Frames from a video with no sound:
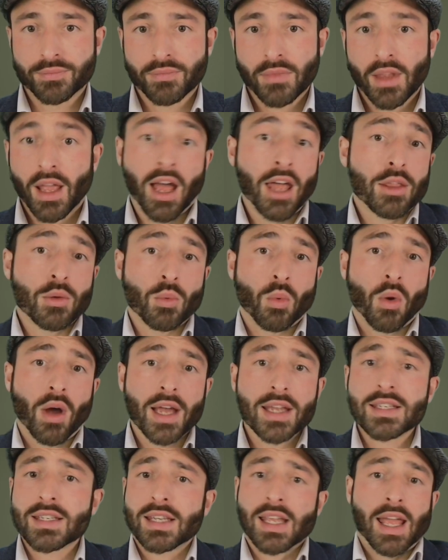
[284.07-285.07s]

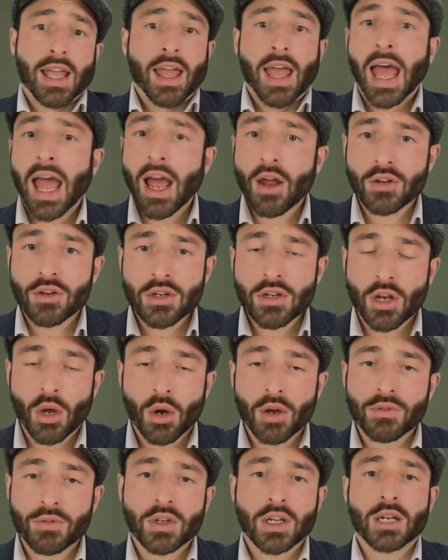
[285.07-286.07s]
Otherwise, How do you know if you're going to